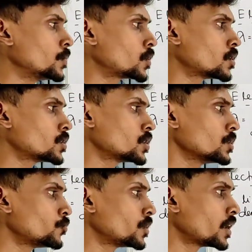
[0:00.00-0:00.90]
because
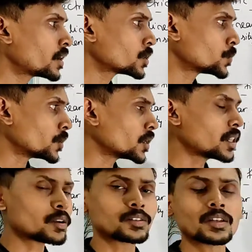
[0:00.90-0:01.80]
if you take a
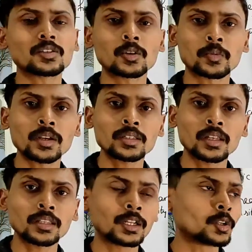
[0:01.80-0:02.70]
spherical Gaussian surface
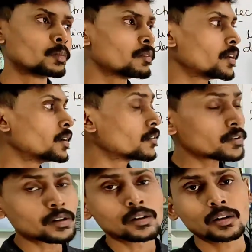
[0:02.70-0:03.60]
then it will be very
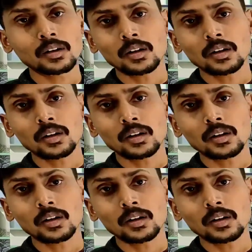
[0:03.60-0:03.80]
difficult